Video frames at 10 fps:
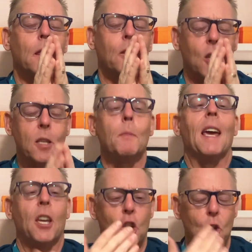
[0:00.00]
just
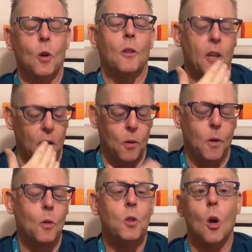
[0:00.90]
make sure that you
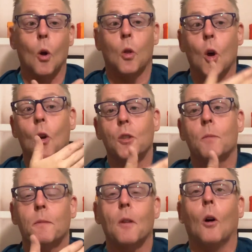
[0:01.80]
use all those
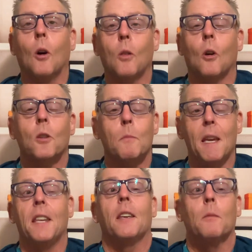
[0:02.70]
all those
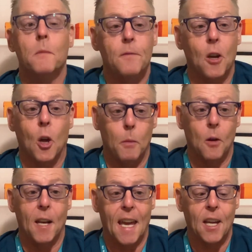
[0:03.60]
mediums for
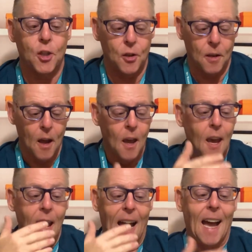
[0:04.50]
communication.
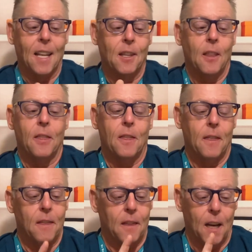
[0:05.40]
And
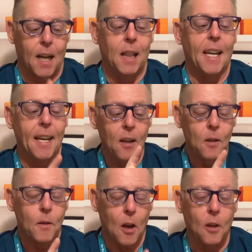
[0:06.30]
Clear,
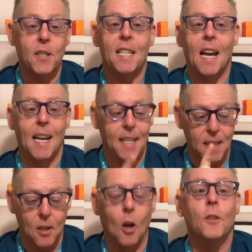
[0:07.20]
concise,
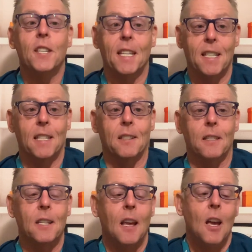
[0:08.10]

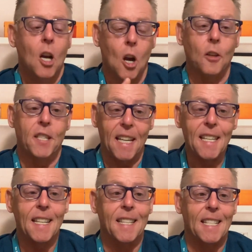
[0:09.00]
consistent.
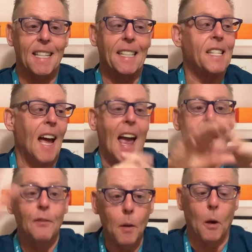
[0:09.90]
Consistency is that
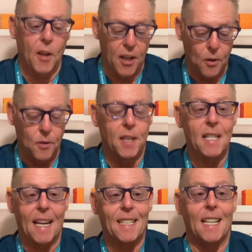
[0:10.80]
everybody uses
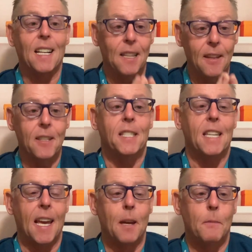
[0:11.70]
exactly the
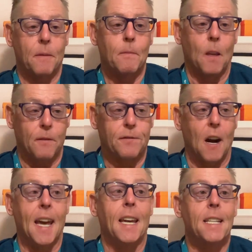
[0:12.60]
same
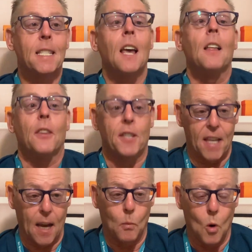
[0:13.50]
phrase, the
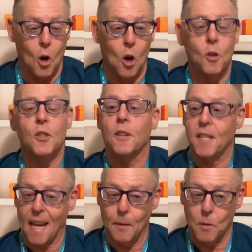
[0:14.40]
same words, the
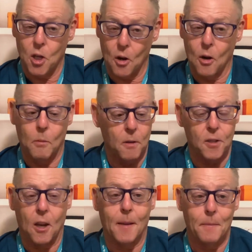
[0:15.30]
same term, the
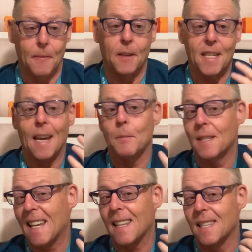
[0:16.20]
same, the same
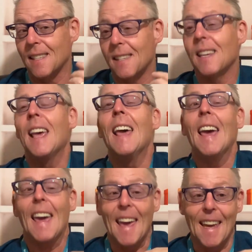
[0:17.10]
sentence
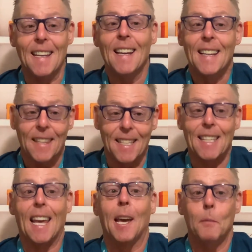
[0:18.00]
in the
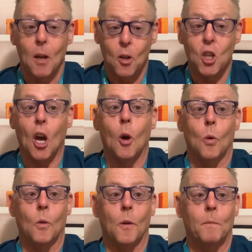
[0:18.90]
same
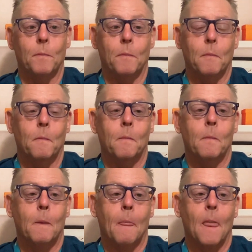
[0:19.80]
tone.
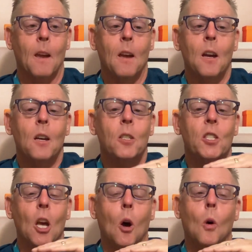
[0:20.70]

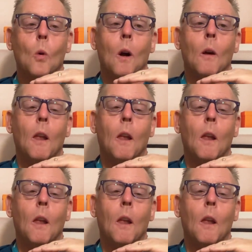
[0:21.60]
So